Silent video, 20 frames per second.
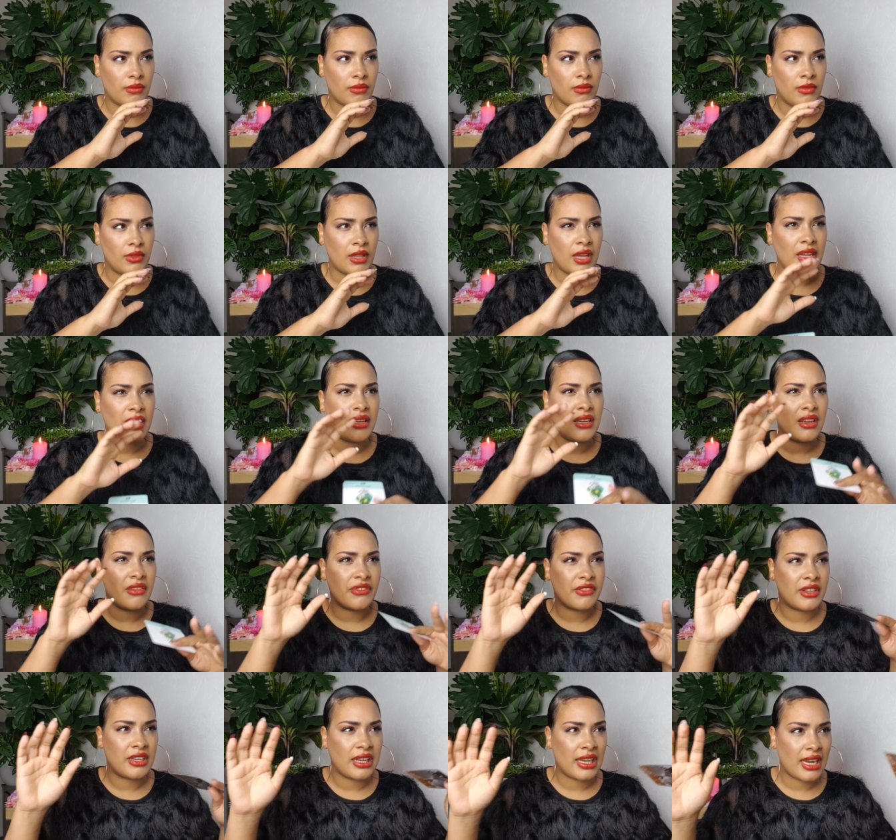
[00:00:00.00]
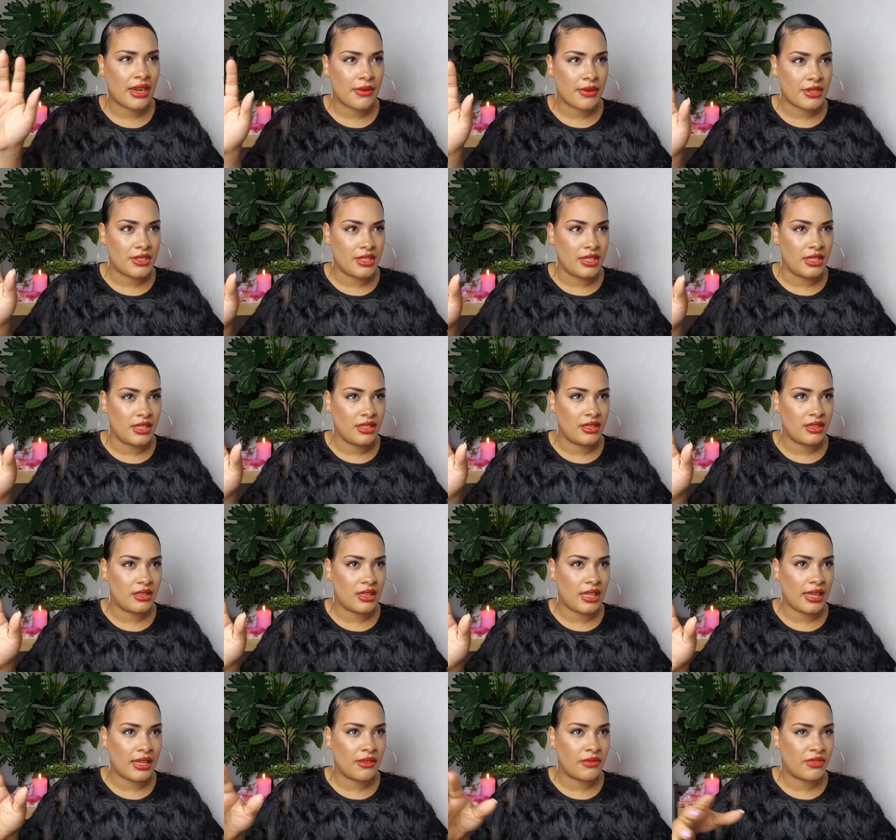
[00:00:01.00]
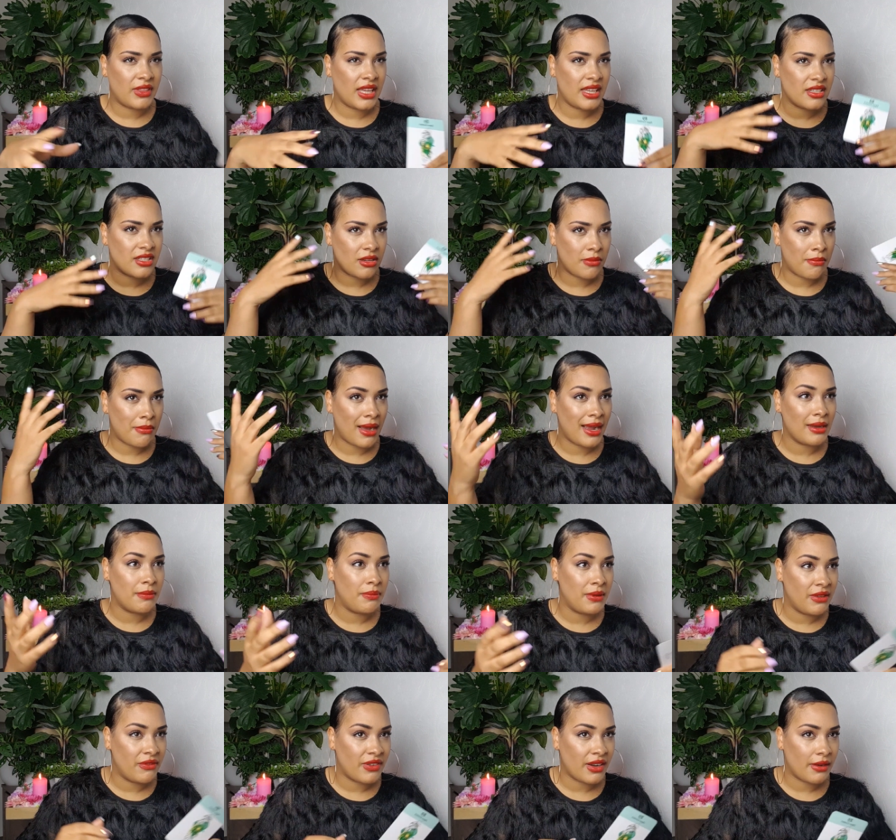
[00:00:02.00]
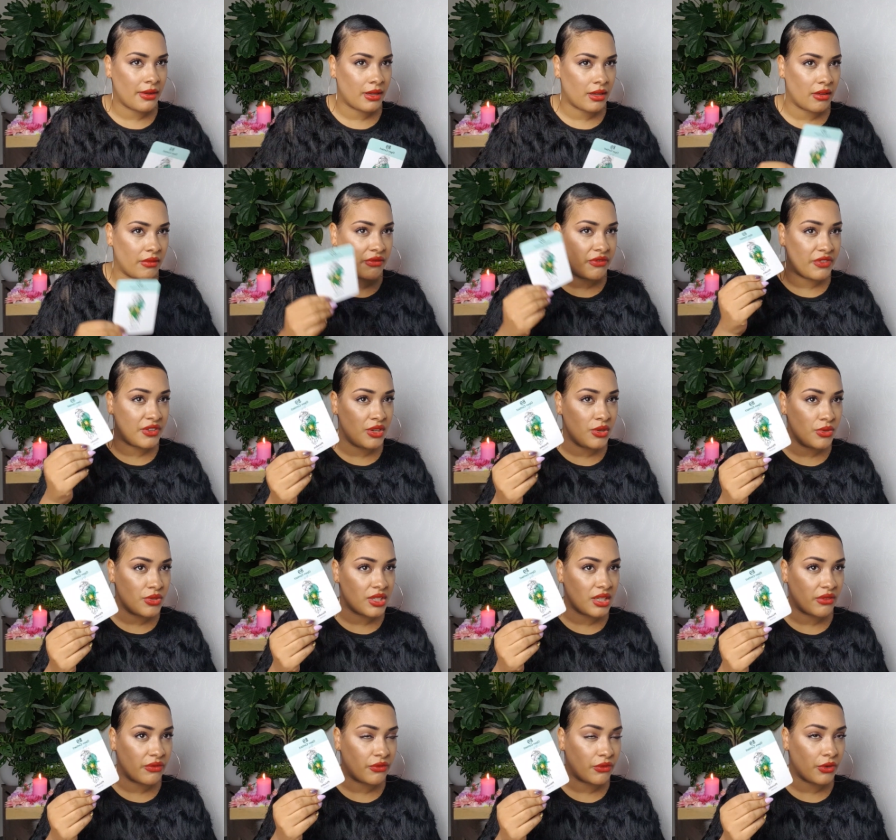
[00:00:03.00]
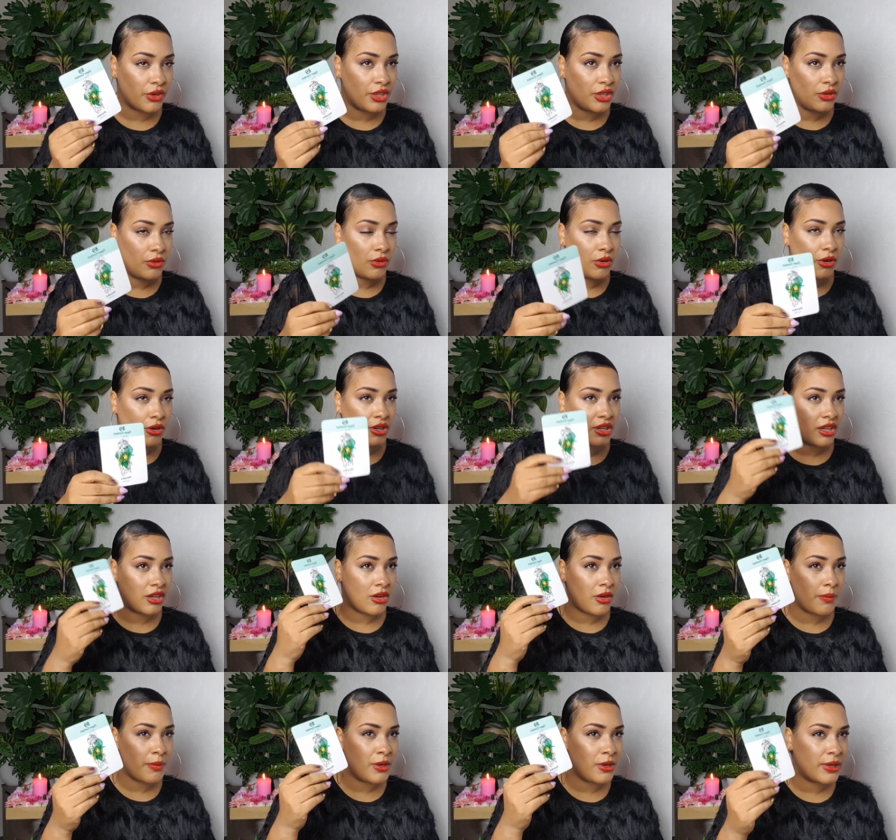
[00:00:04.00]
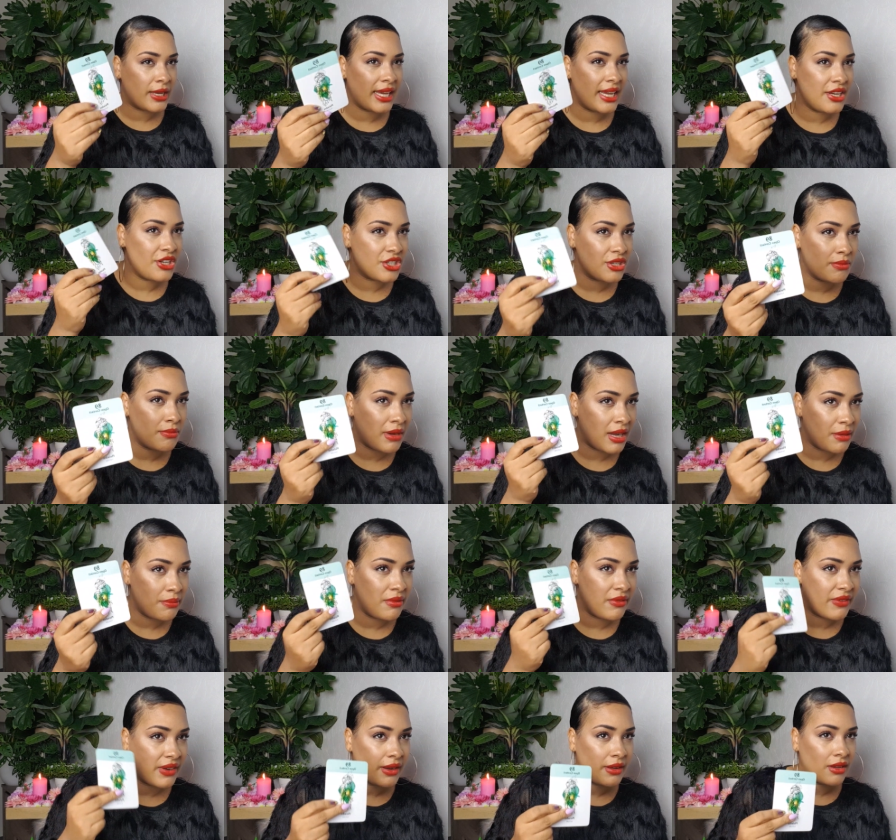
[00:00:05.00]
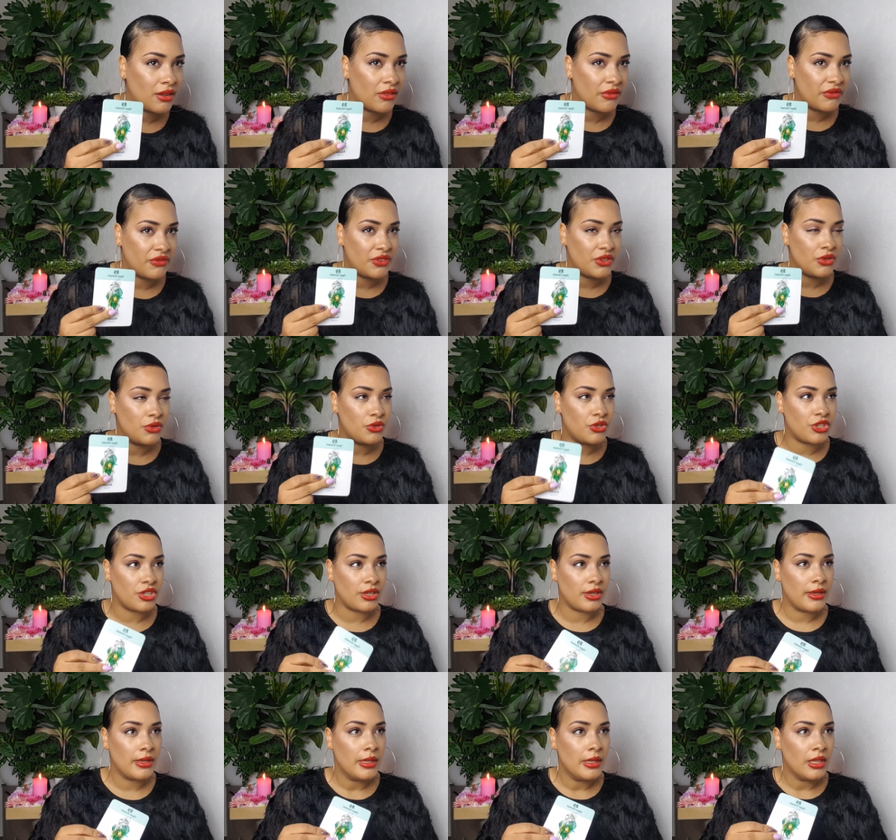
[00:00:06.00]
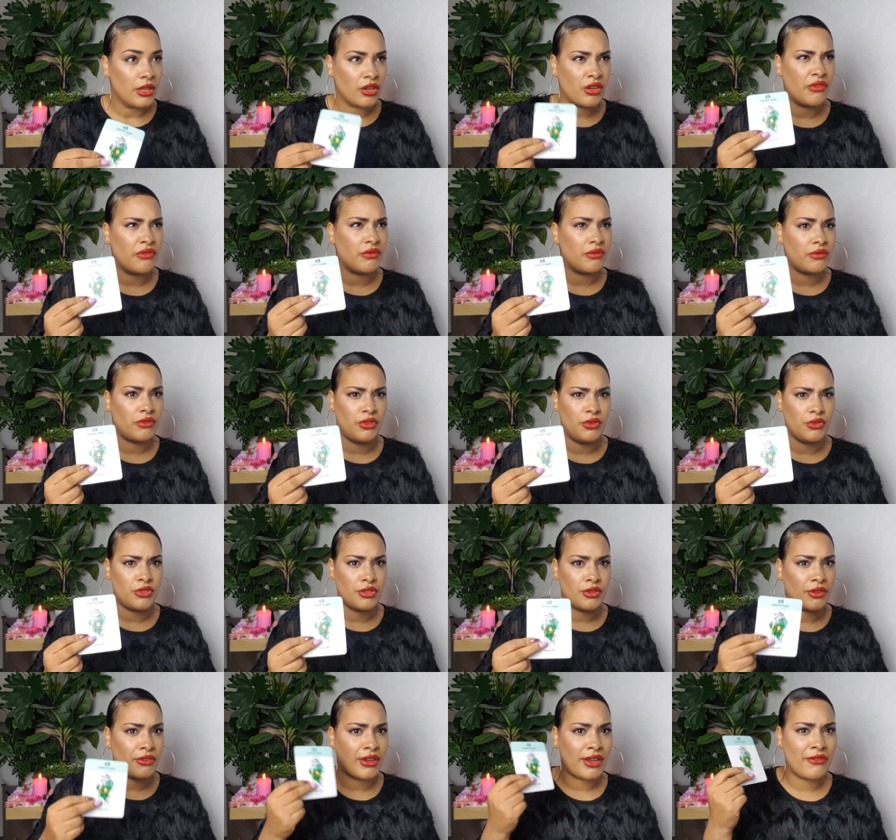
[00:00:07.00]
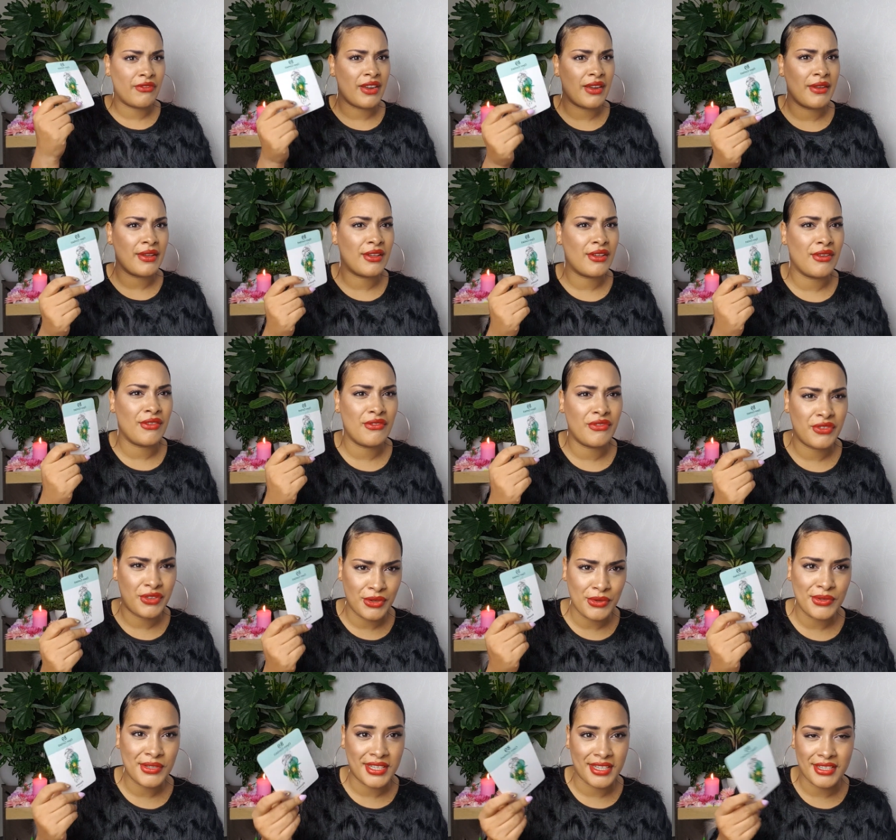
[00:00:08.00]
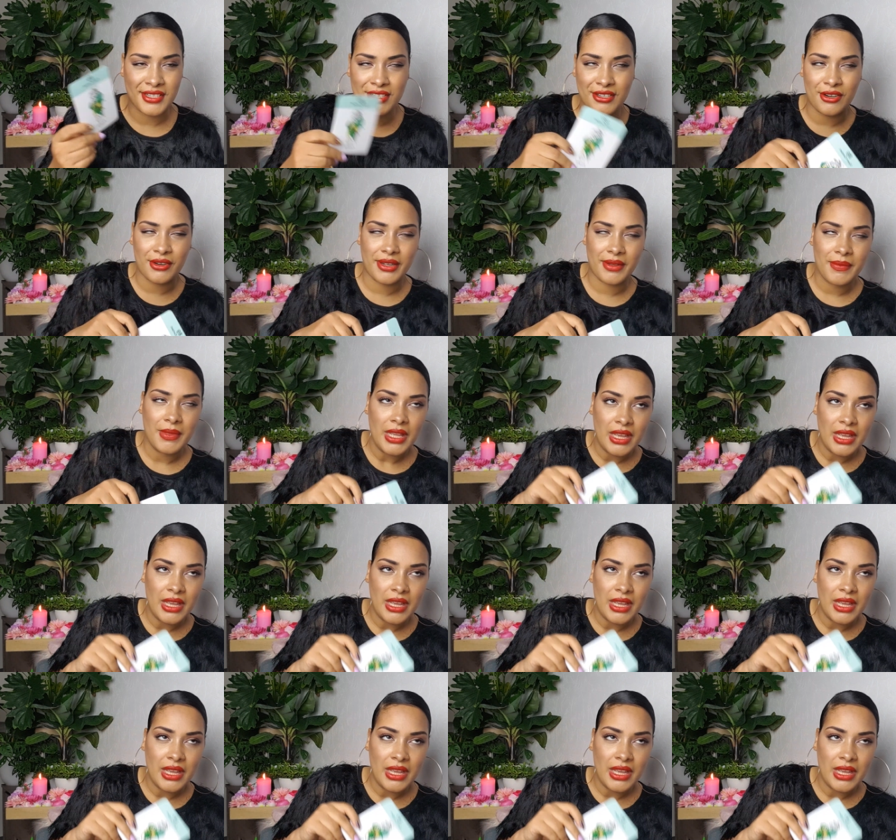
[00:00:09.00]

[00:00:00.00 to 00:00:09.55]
not enough clarity like things might be very confusing for you or the communication might be very confusion confusion very confusing sorry